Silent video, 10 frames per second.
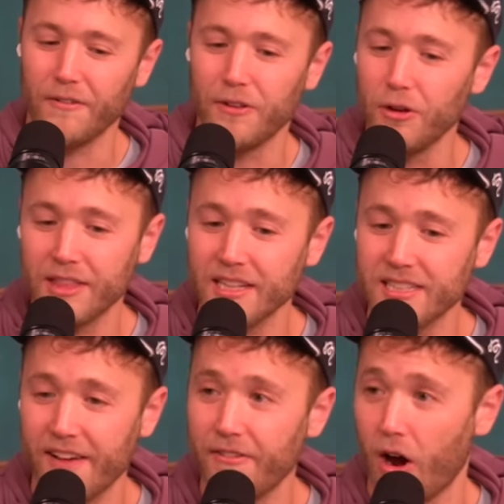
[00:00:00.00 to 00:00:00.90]
are a few things
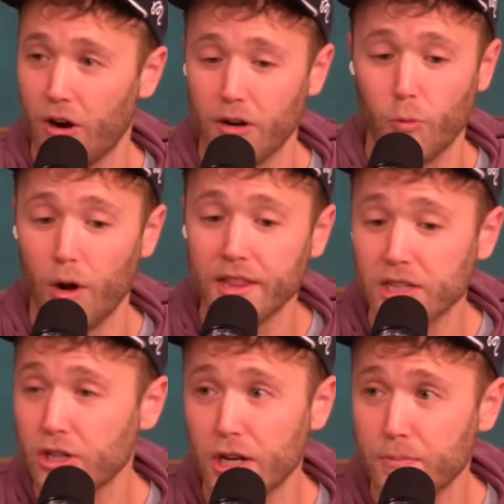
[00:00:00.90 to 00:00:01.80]
that have are one
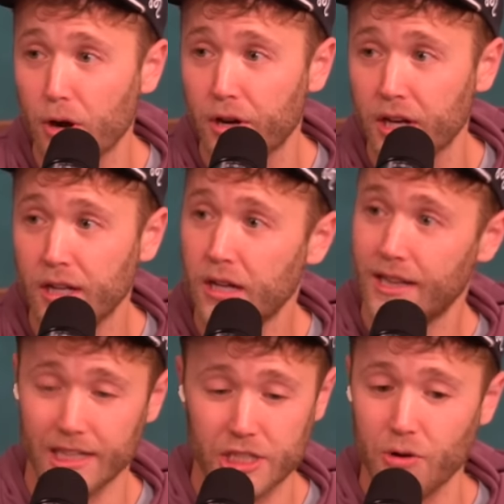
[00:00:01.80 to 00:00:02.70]
thing's already broken.
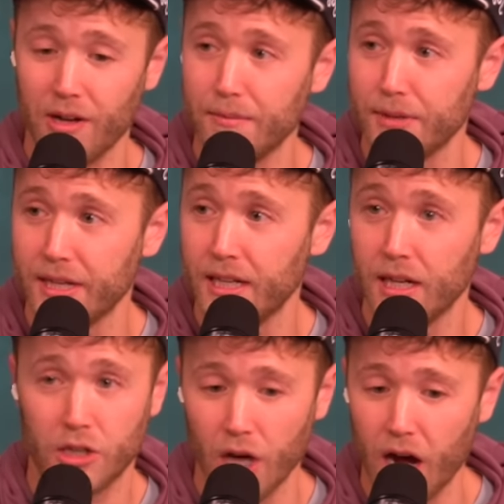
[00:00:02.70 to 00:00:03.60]
That's Joel Embiid.
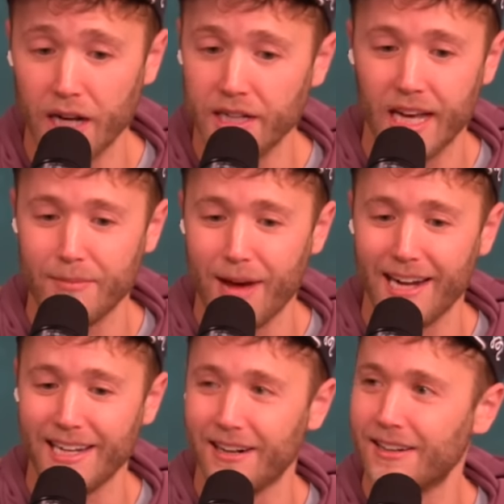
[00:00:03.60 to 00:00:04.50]
Right, Gone. Yeah. Get him
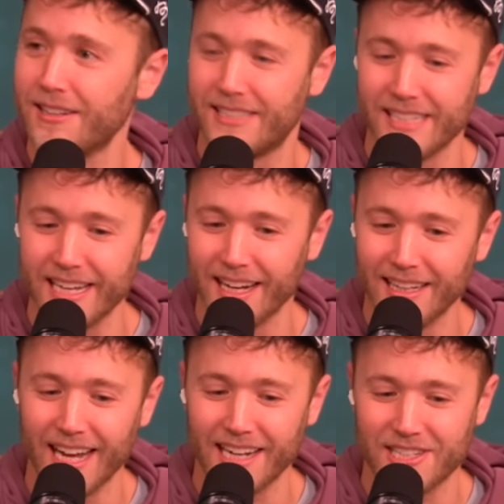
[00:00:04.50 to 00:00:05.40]
out of here. See yeah, ya
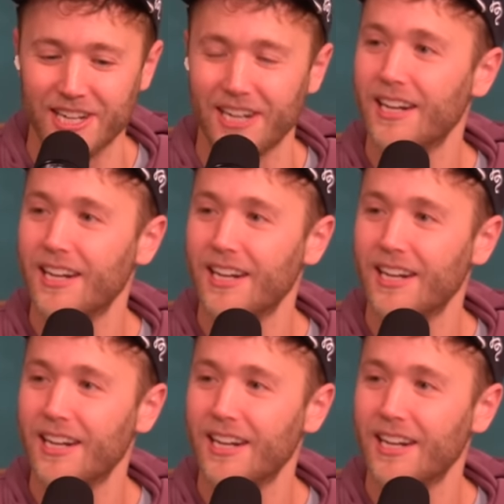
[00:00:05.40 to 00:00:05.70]
next year.